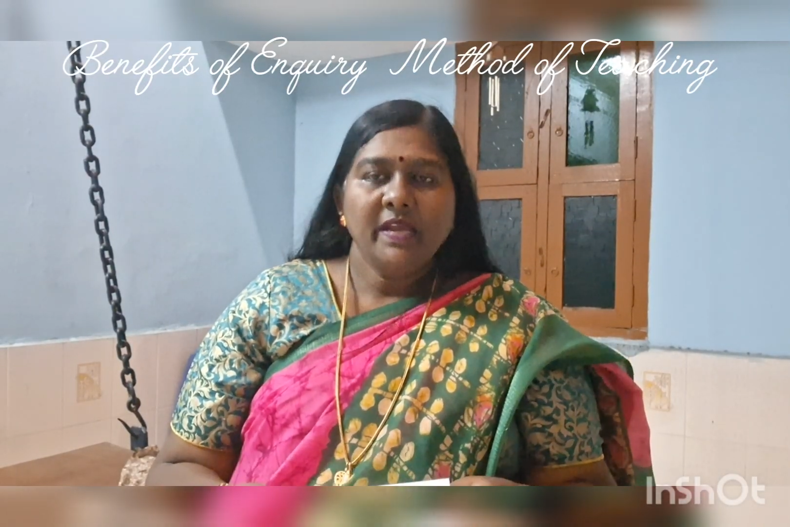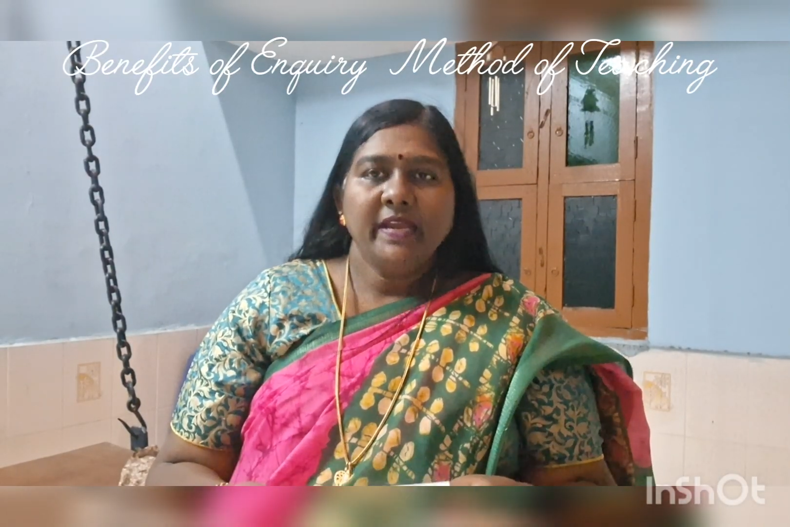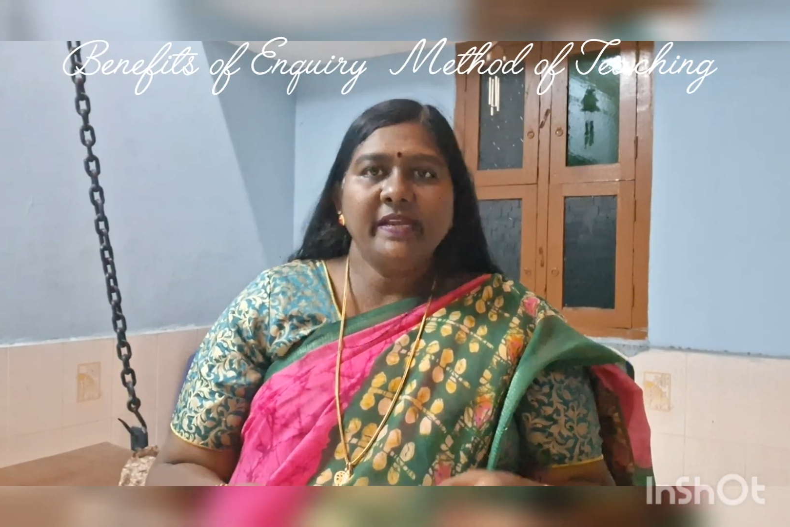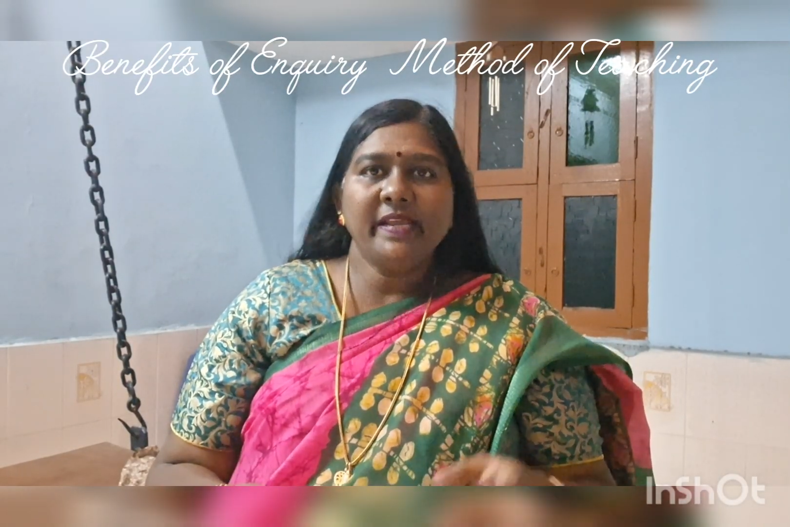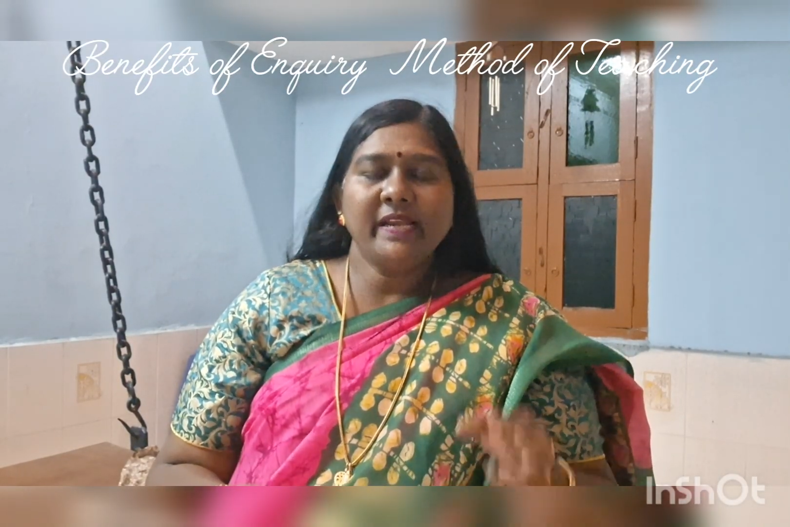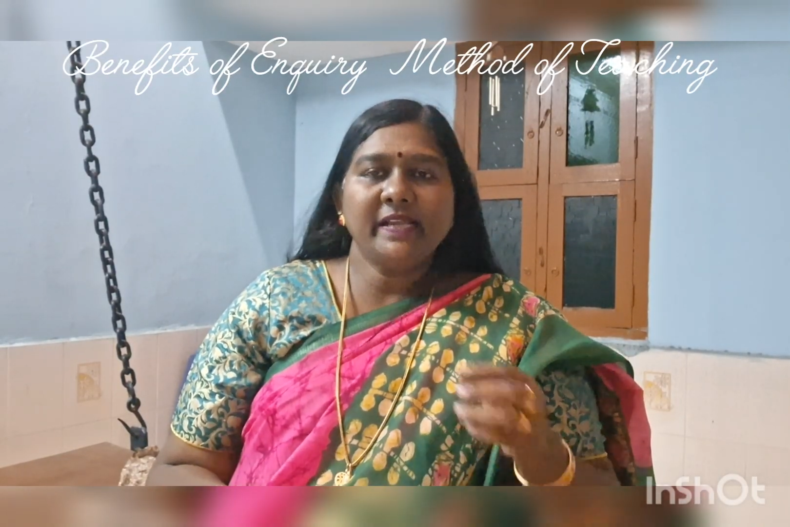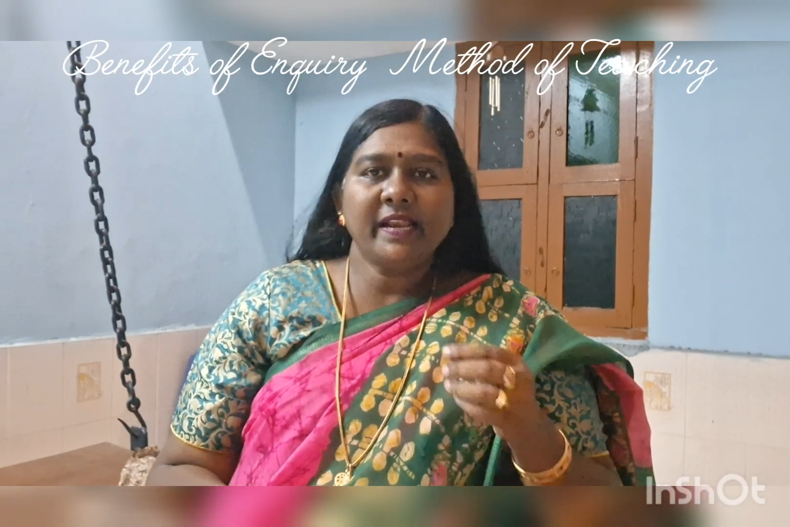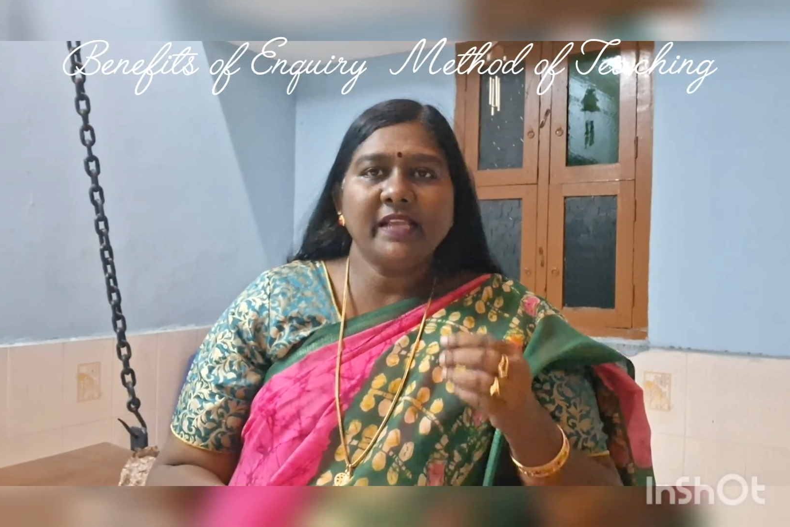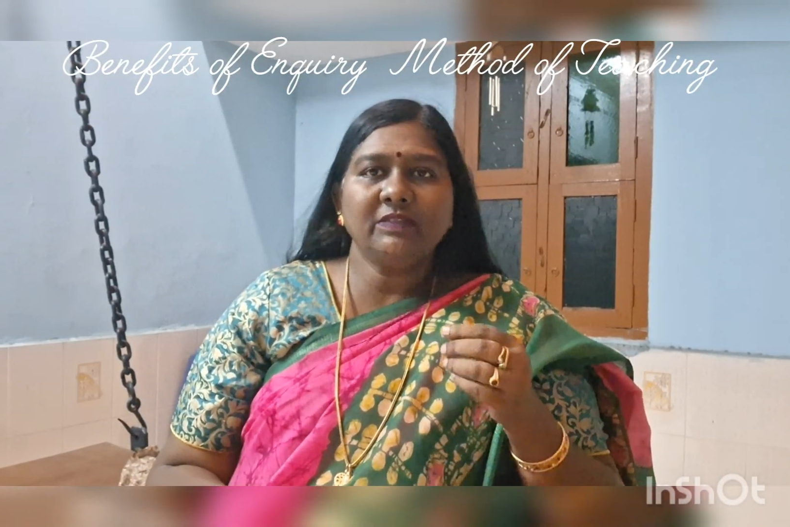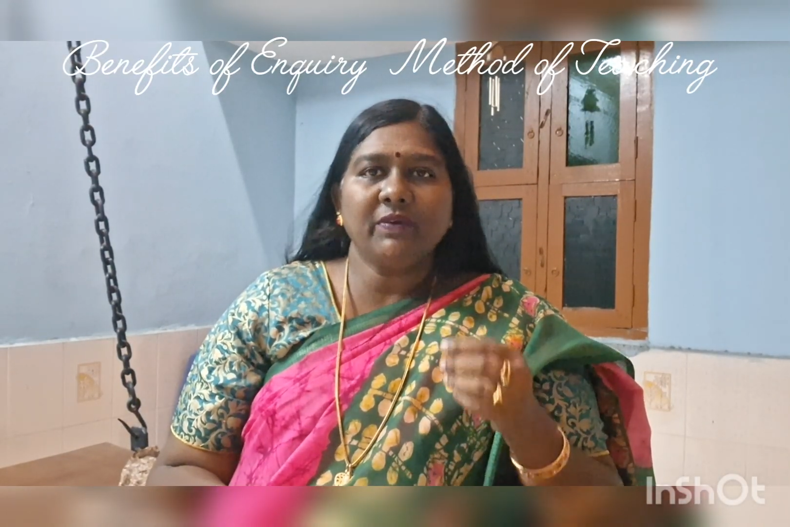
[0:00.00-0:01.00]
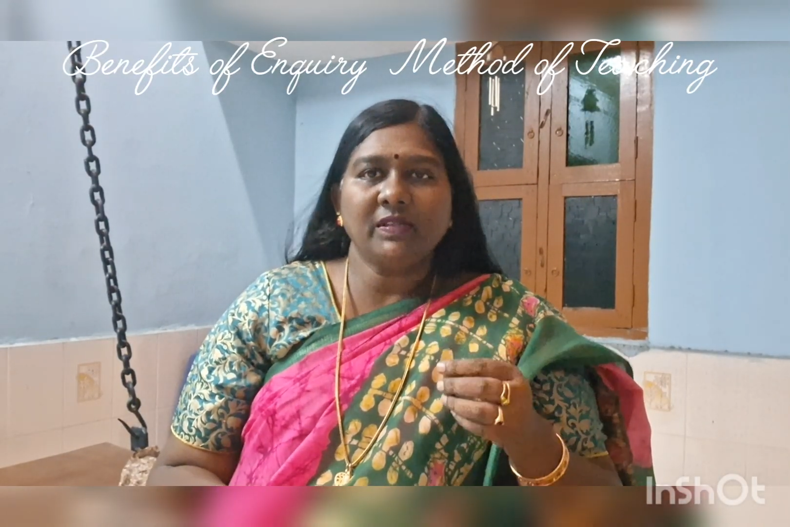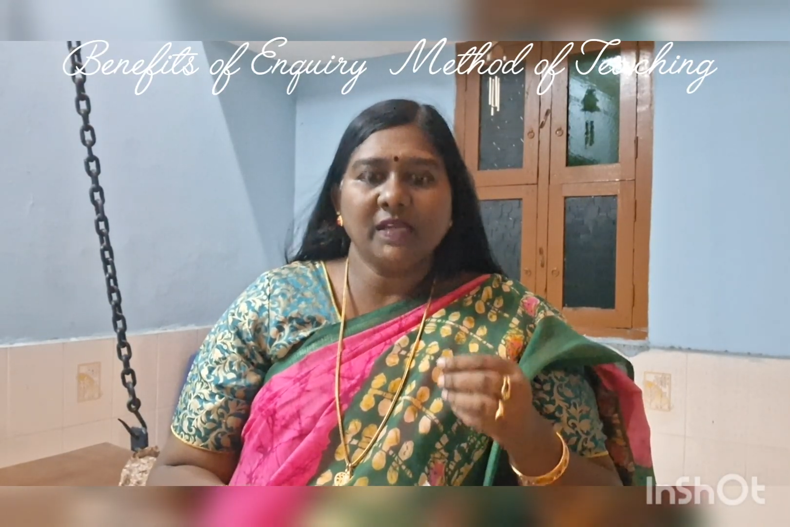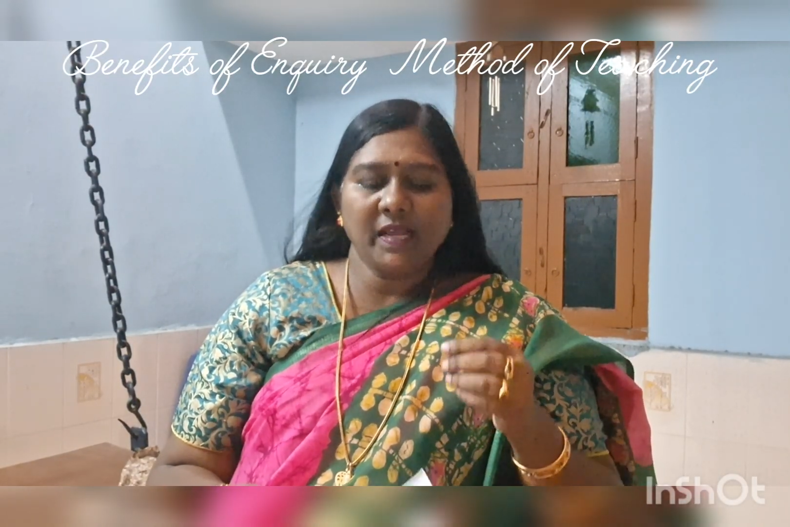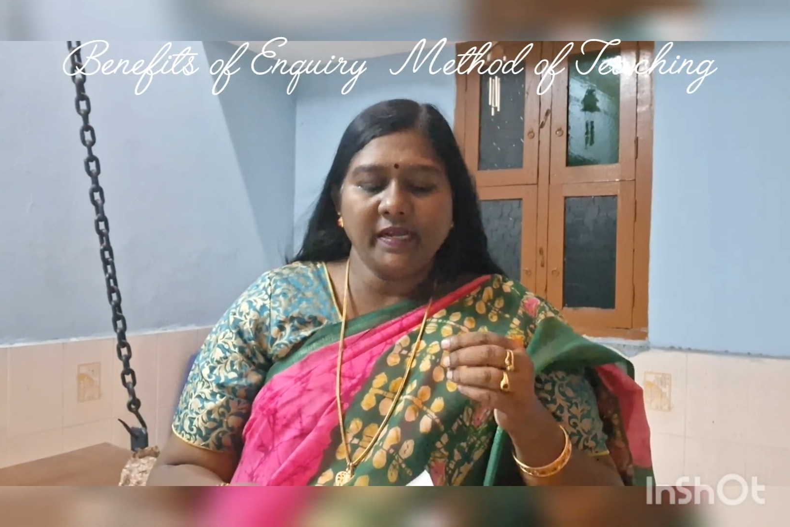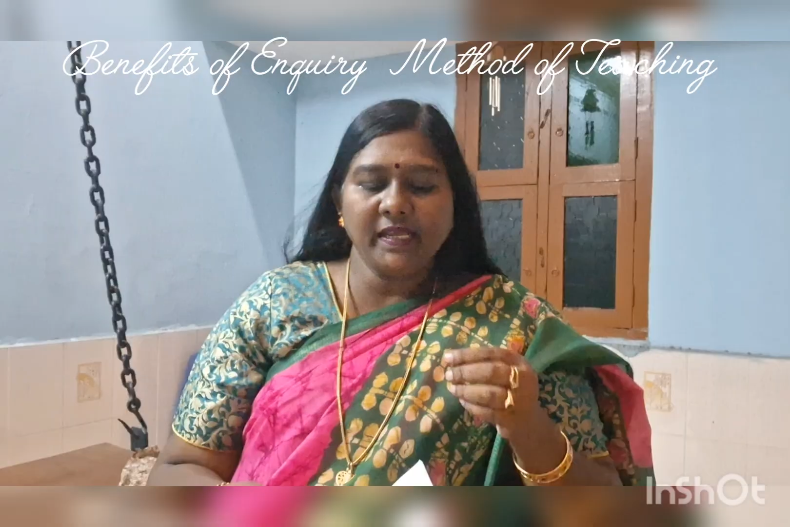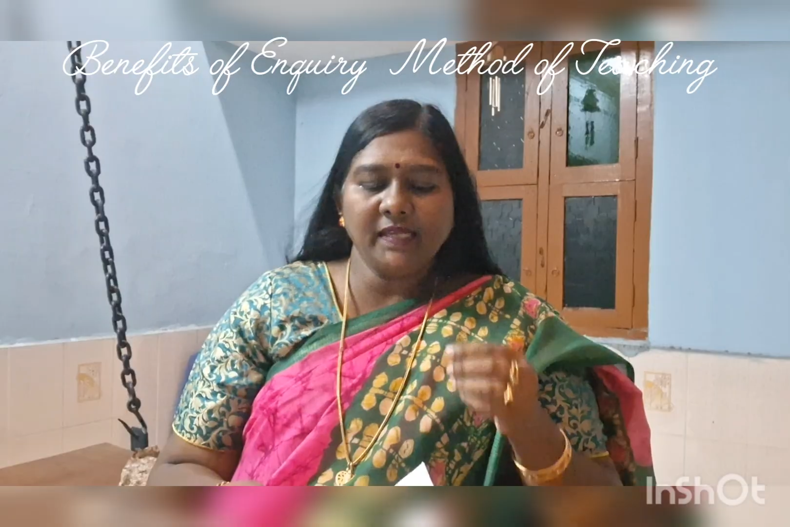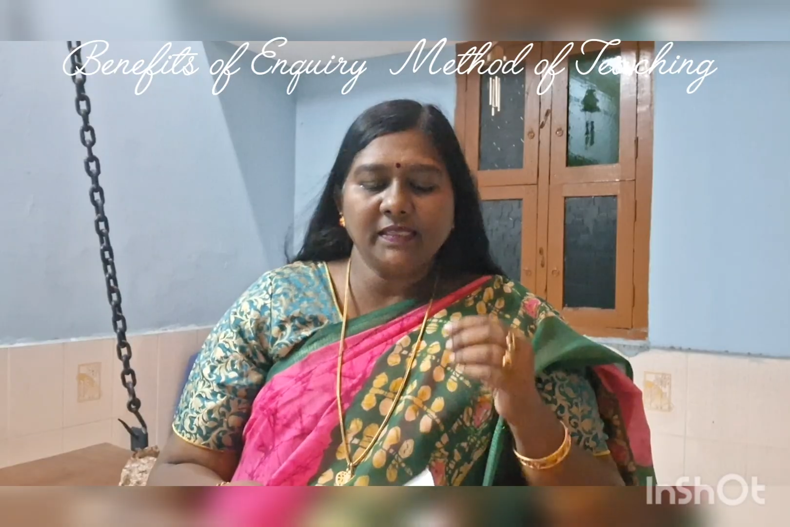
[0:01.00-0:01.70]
it encourages for the critical